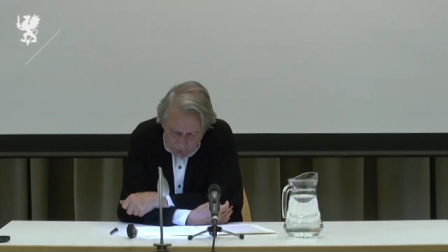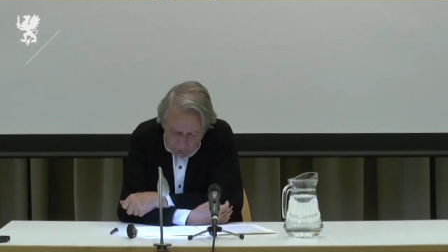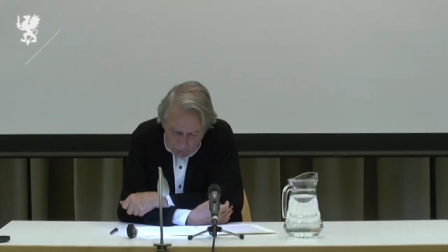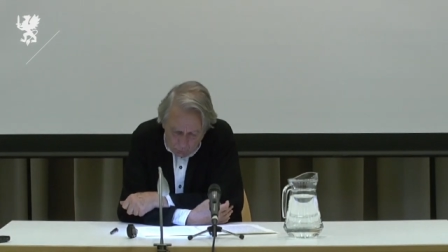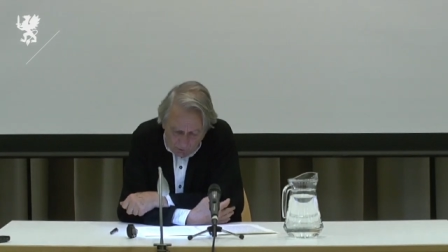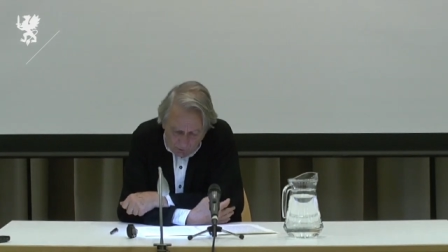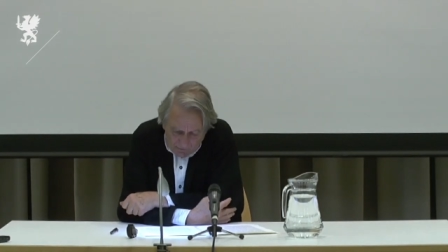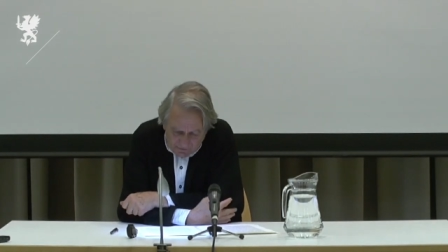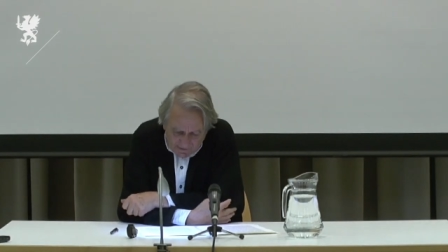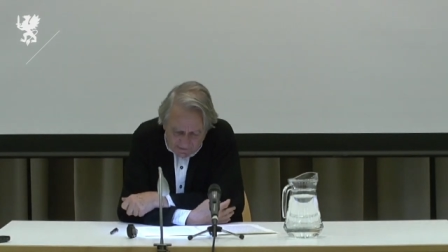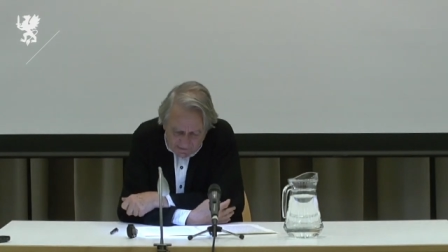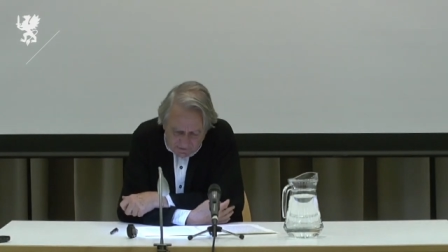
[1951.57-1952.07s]

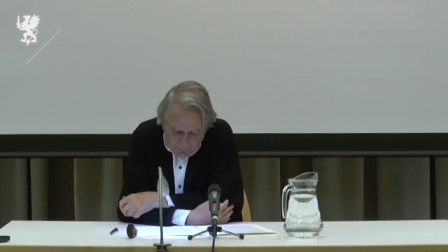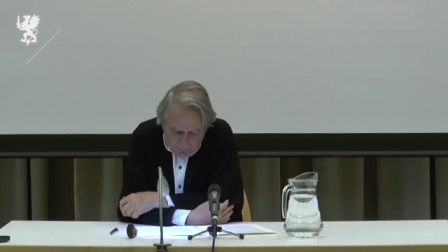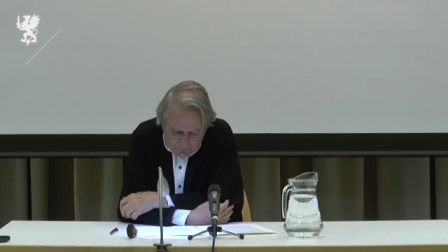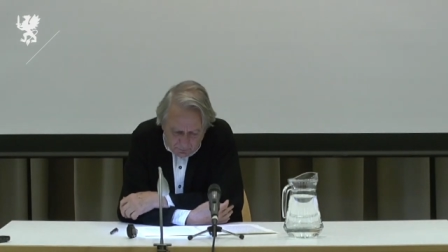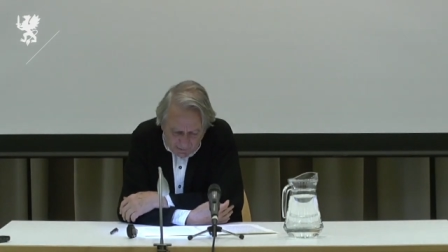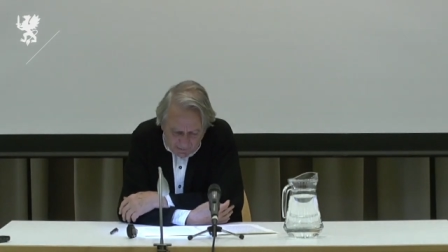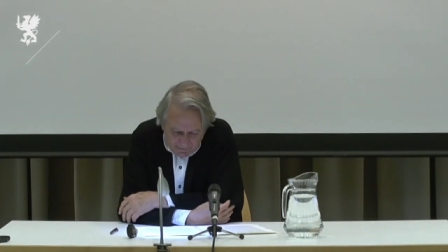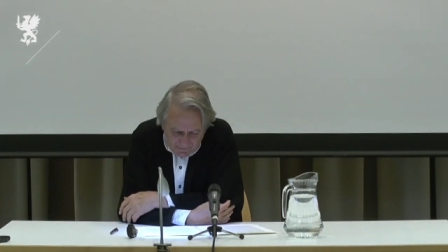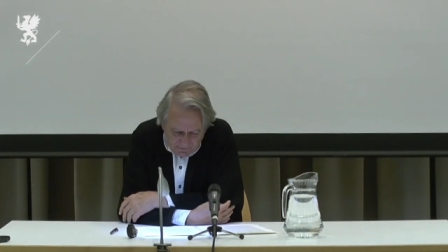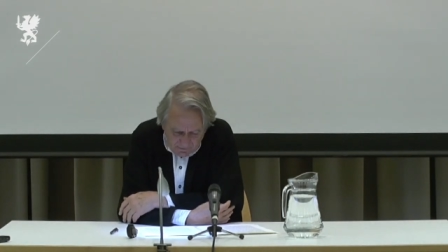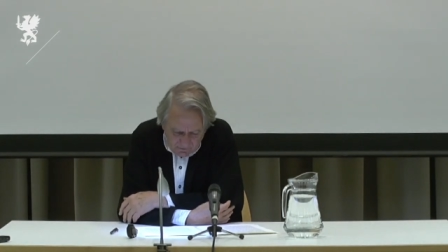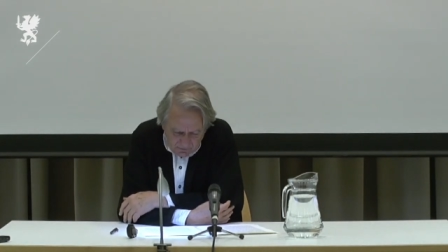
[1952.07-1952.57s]
was
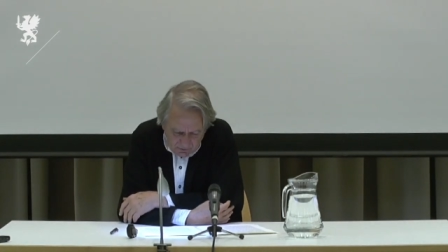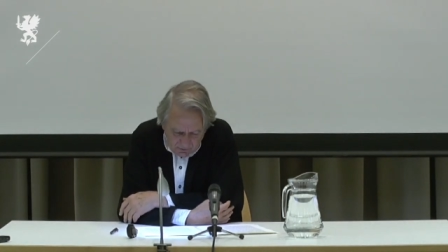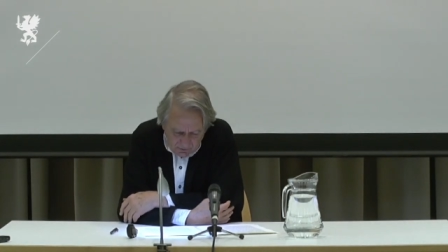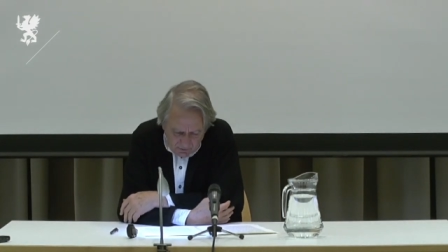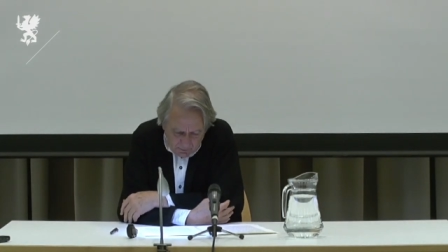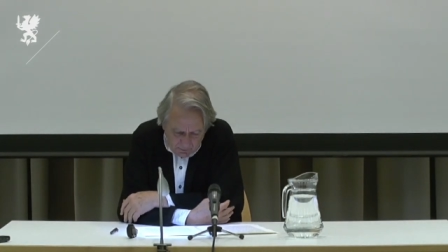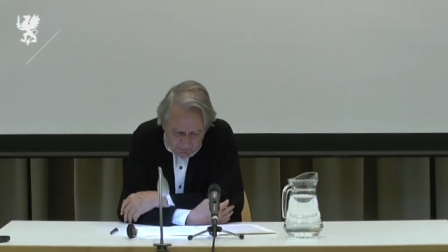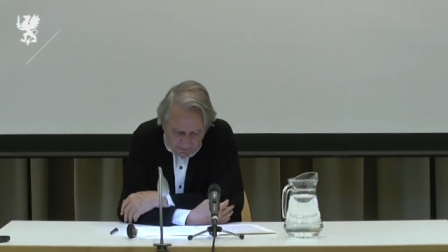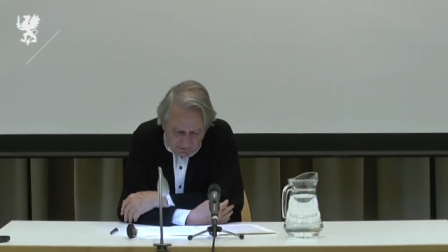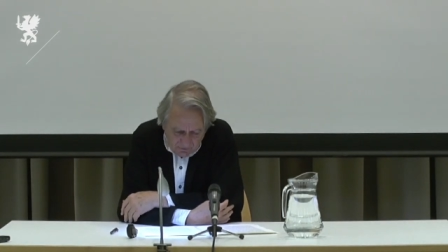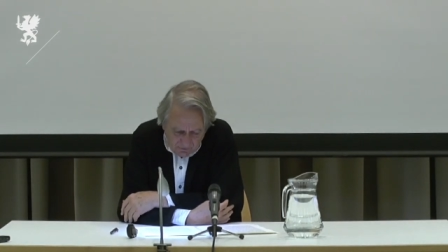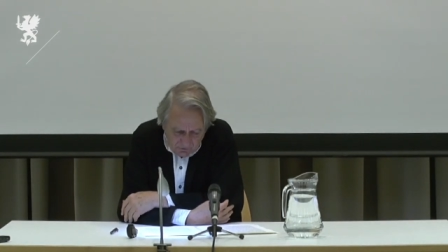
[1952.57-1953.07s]
expressed
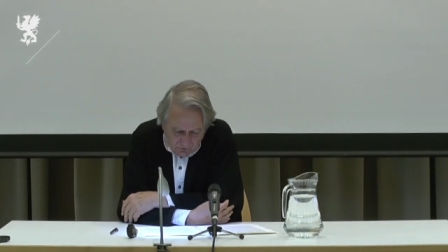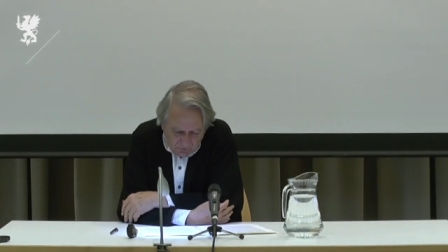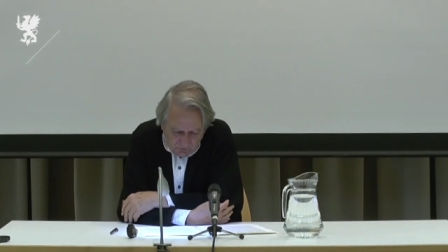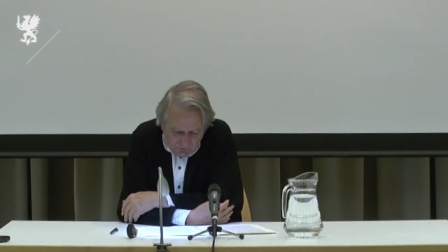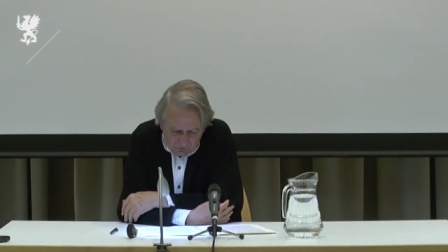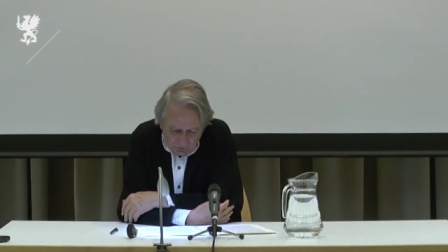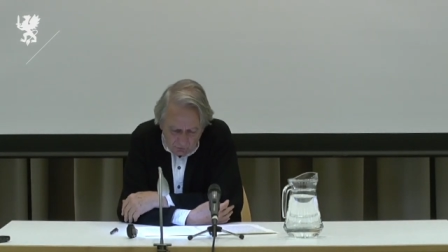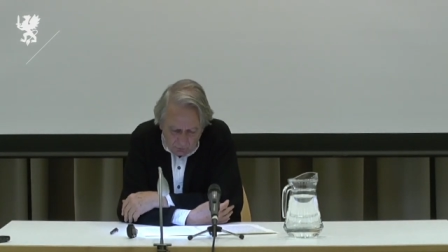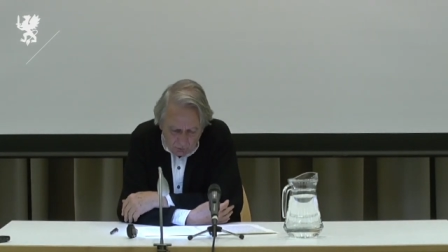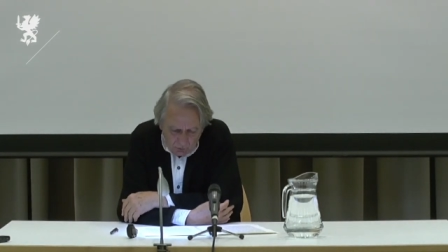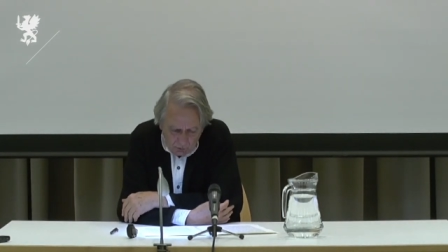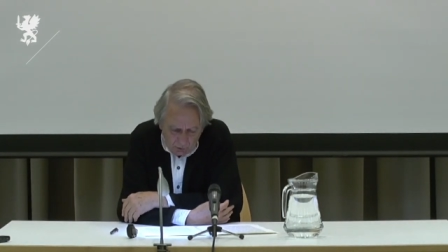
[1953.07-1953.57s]
by the
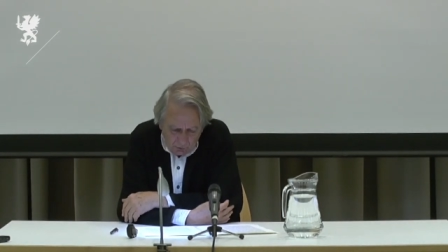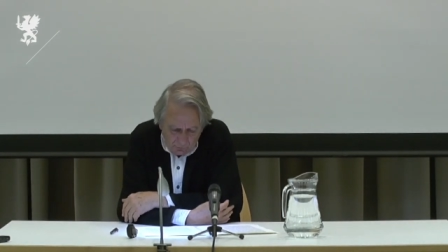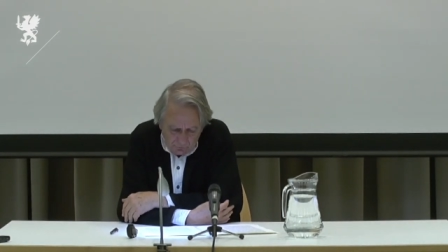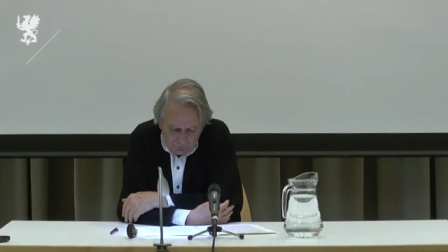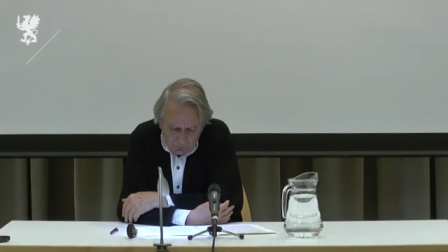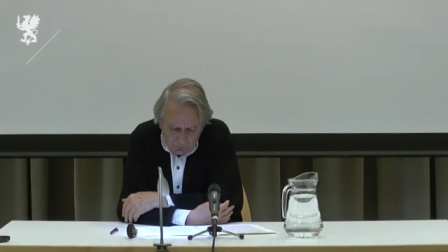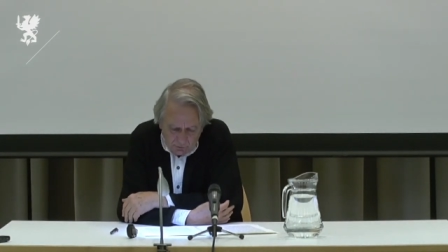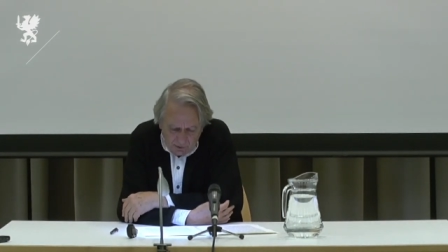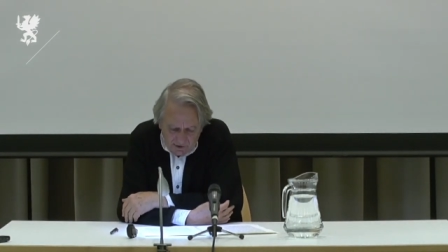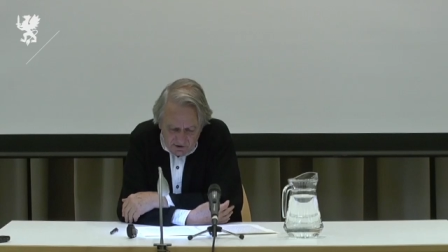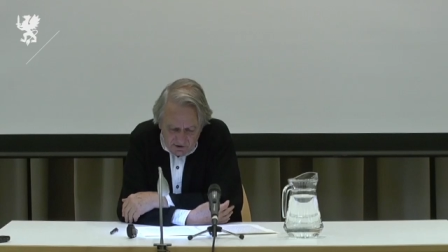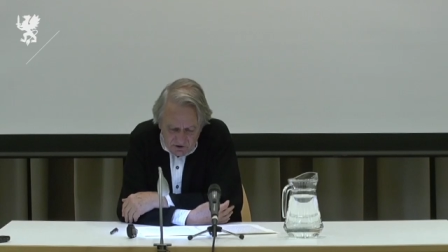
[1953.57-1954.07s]
soul
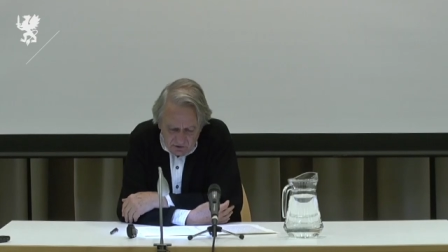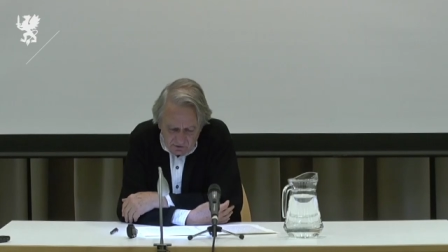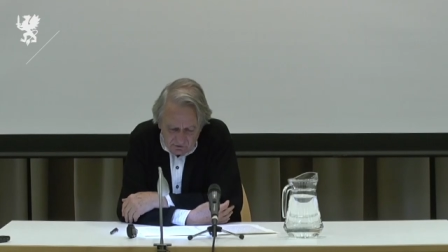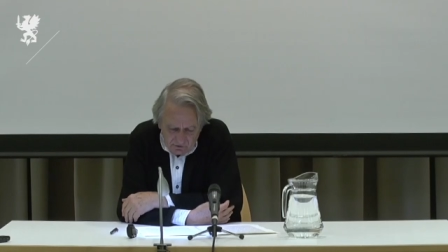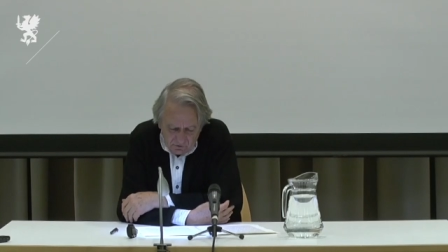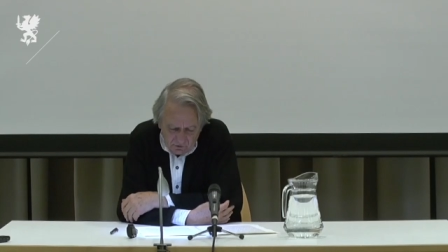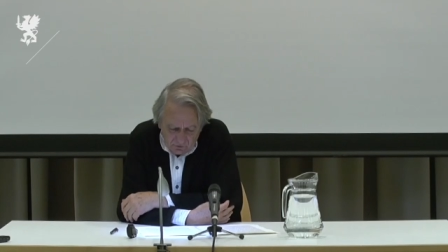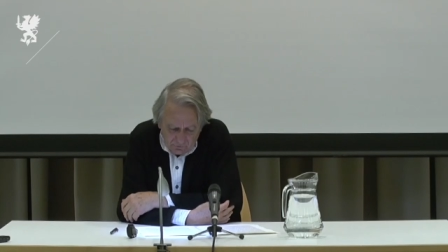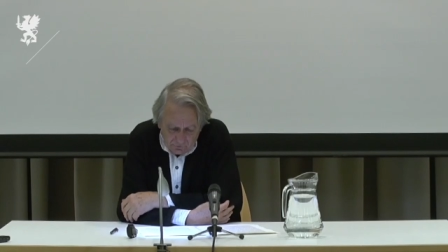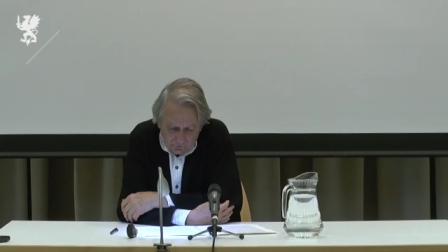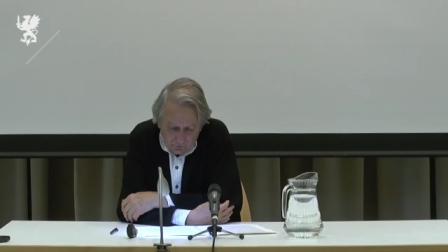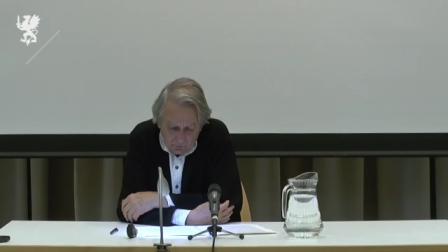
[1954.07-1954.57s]

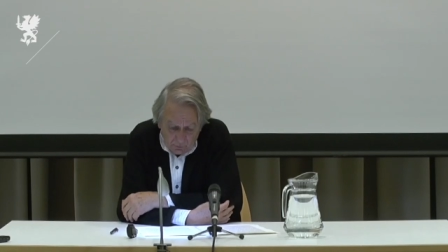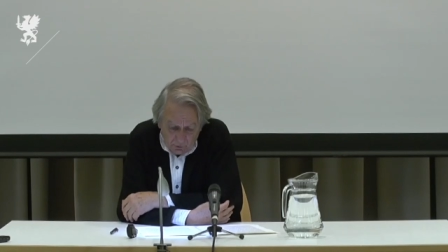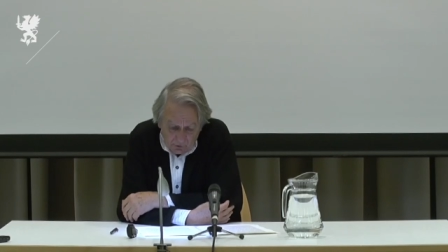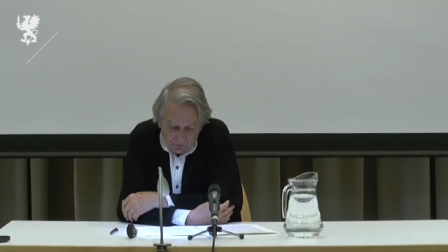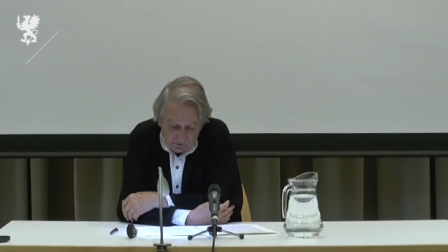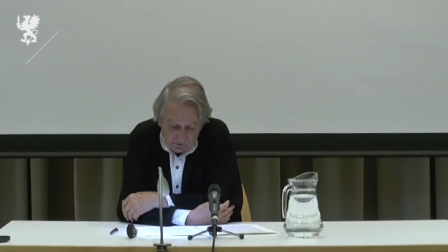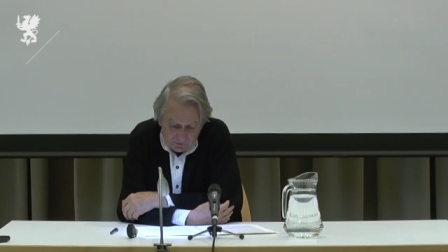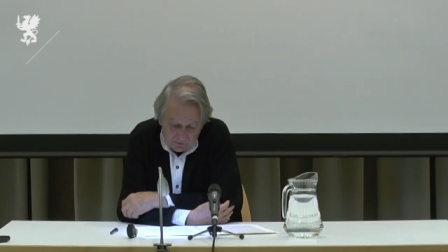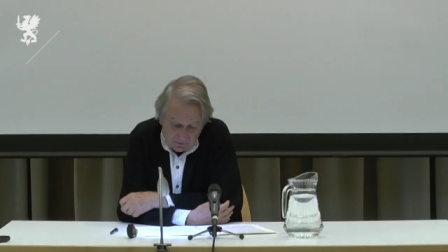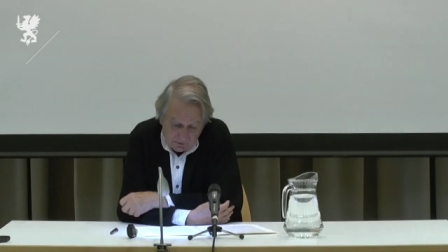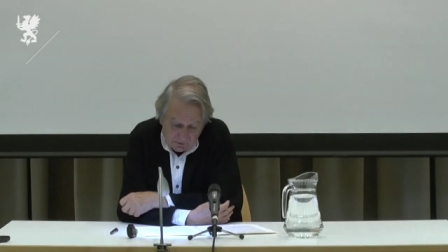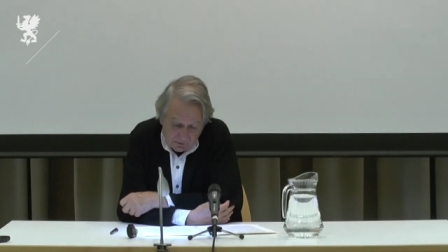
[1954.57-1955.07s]
undulations of the
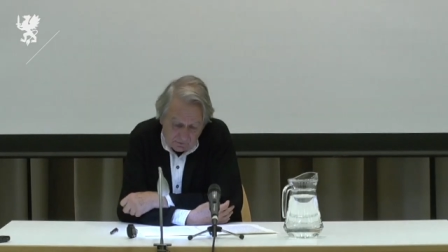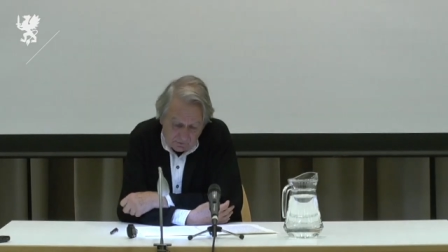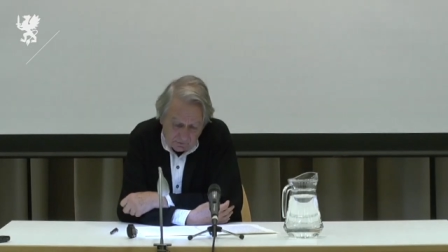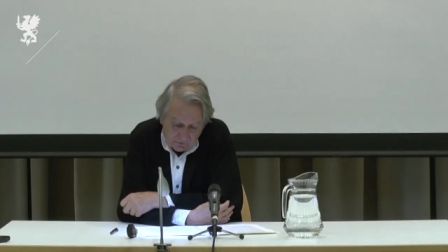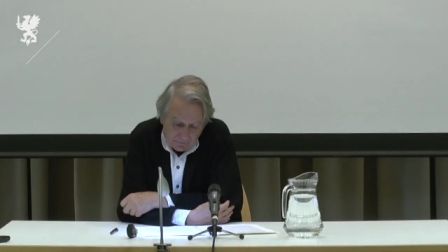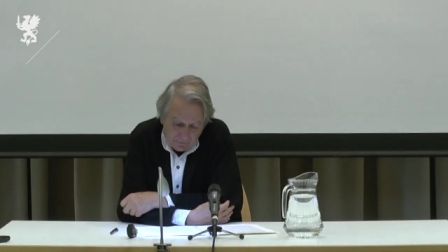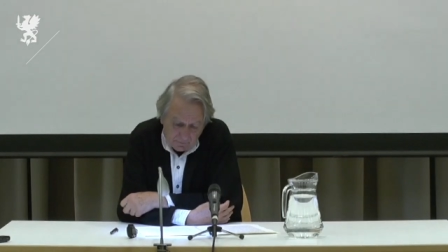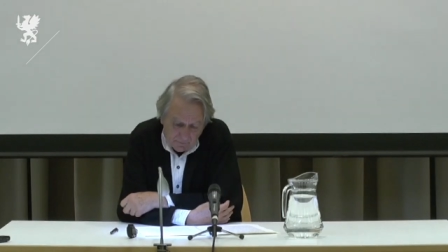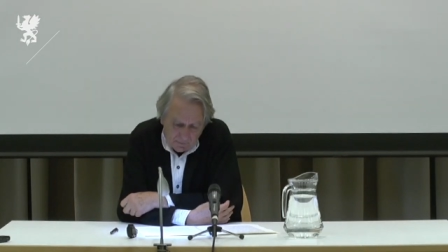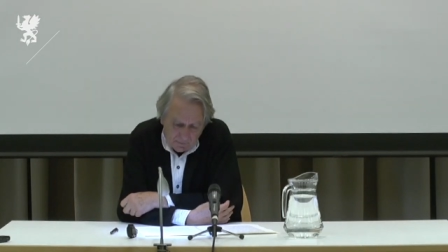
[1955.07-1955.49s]
muscles,